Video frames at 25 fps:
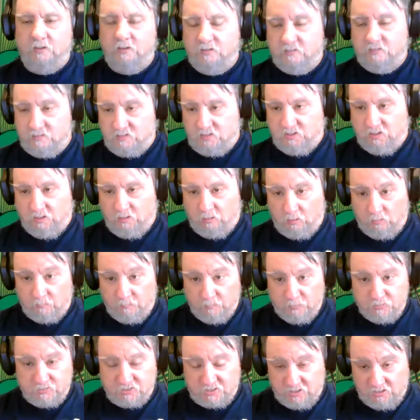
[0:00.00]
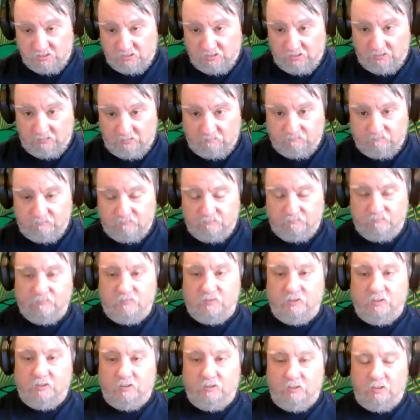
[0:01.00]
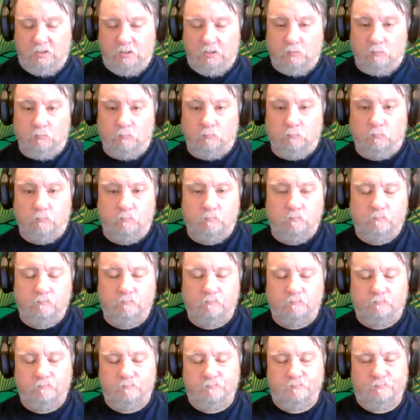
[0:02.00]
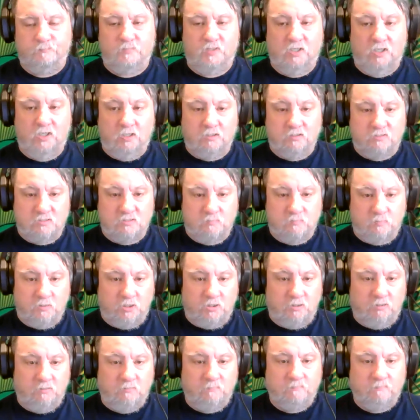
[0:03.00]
it to almost anything that you need it to be.